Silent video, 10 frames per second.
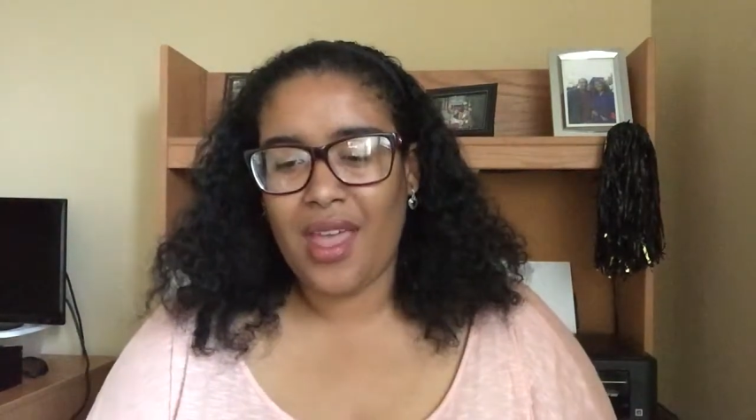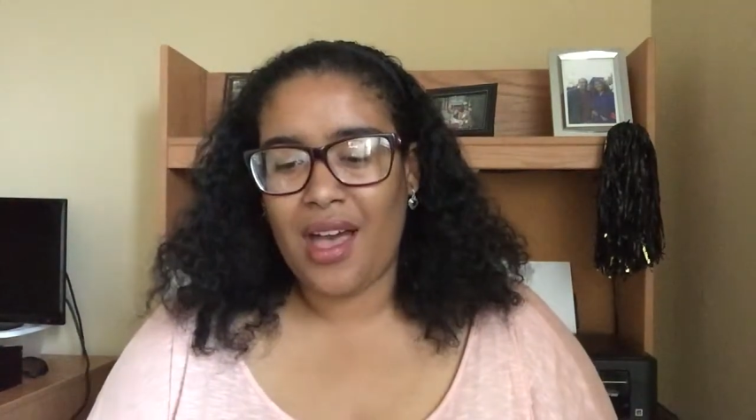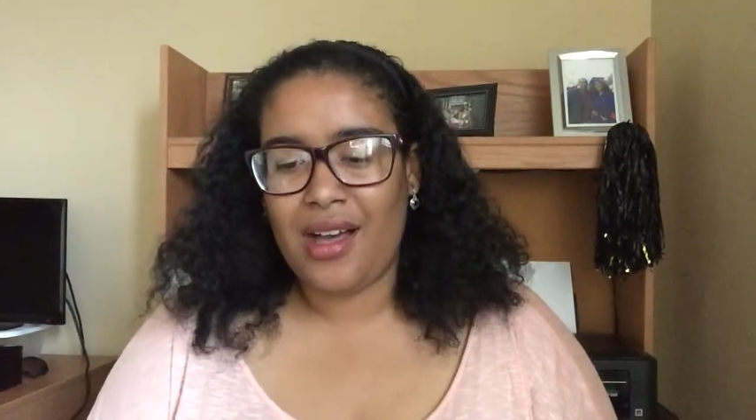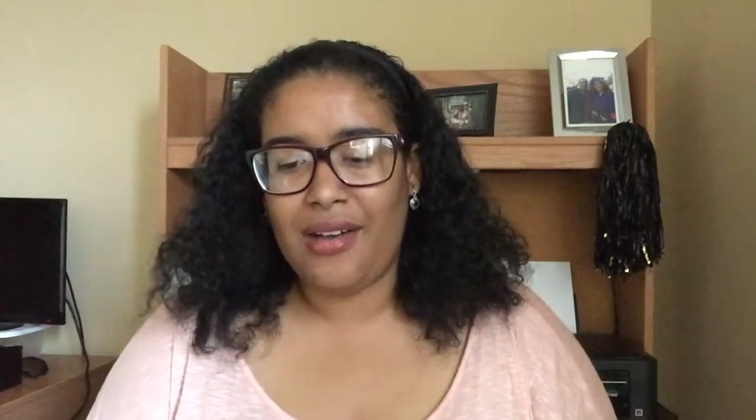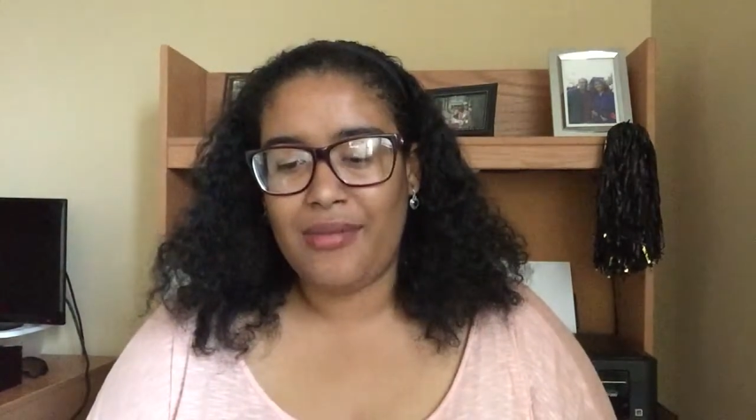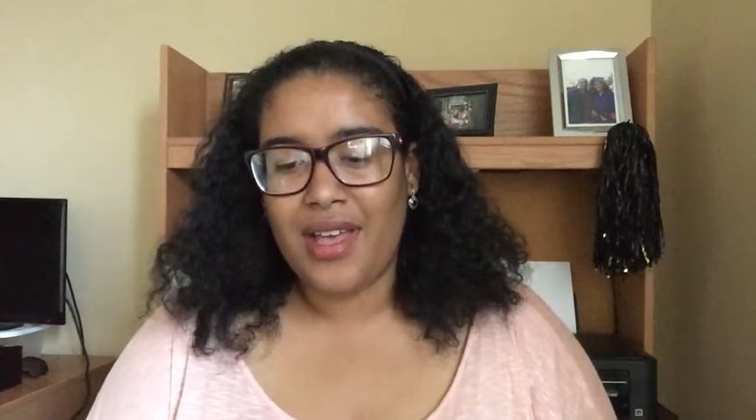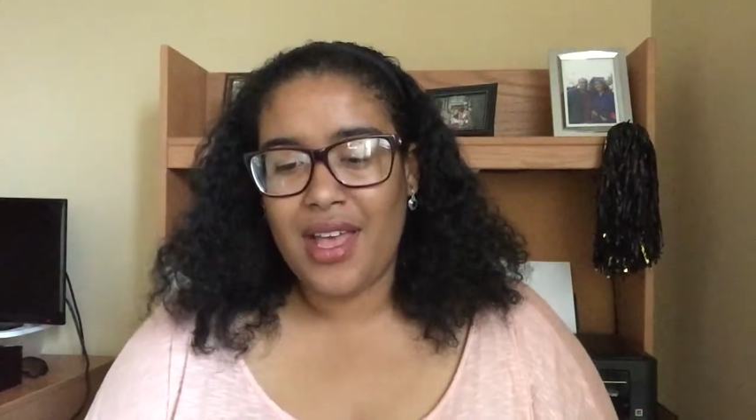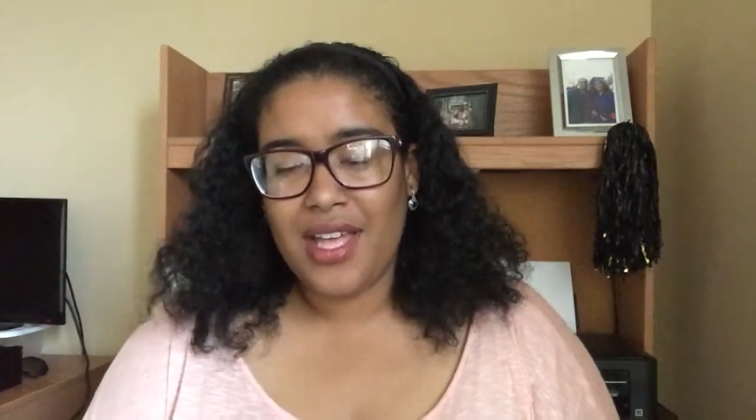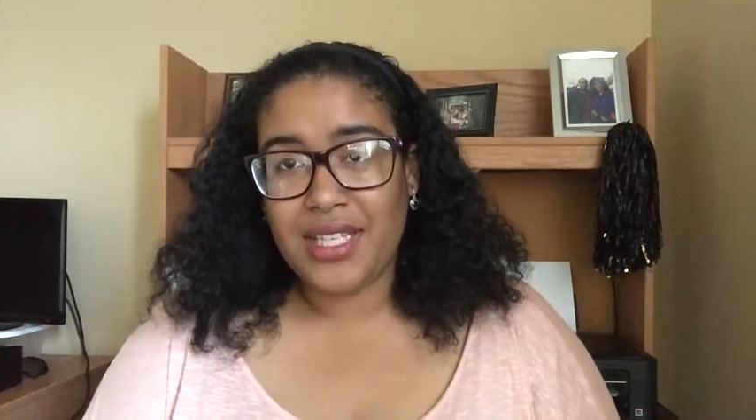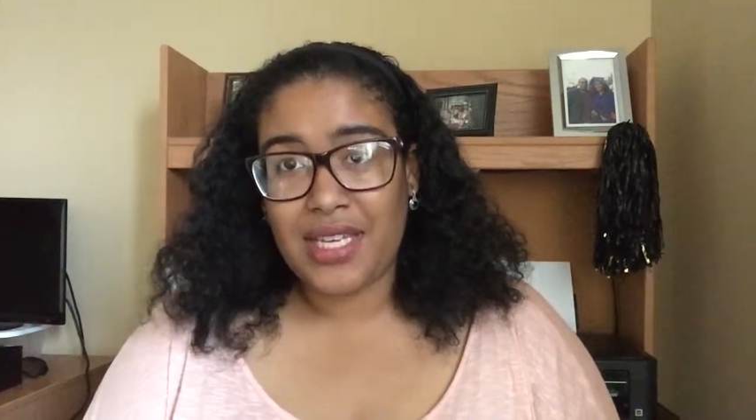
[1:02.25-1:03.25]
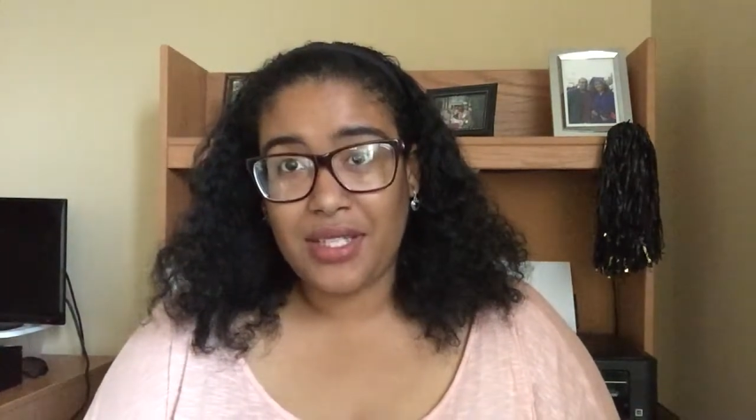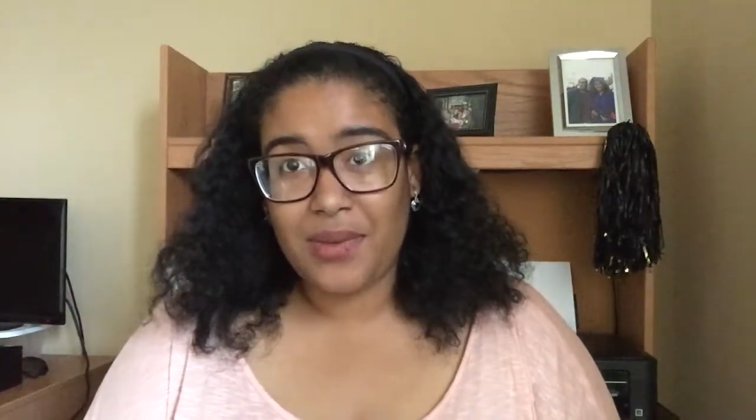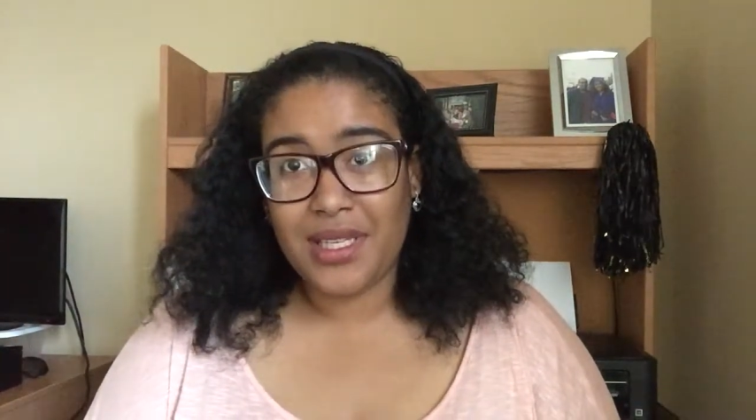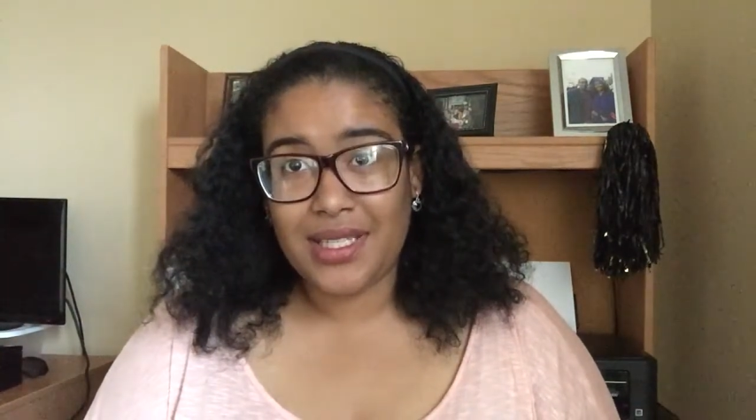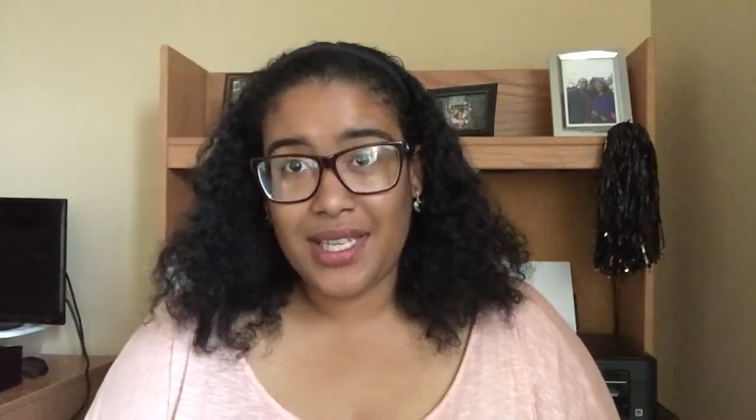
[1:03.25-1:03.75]
Um, so yeah, I just
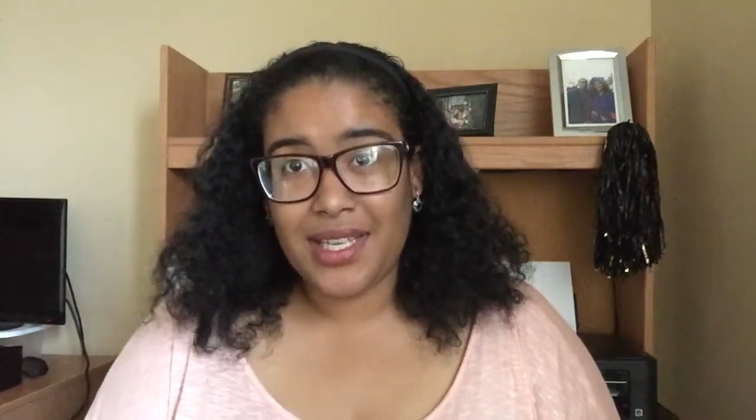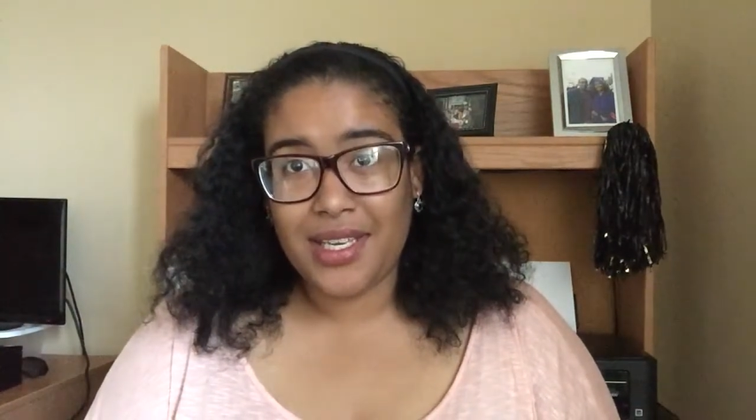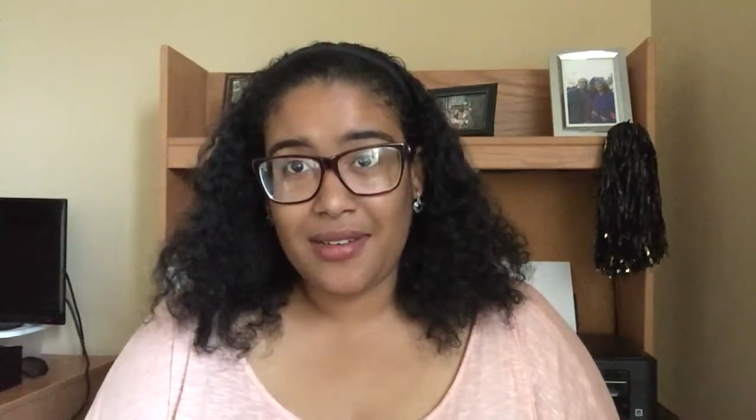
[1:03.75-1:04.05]
wanted to say thank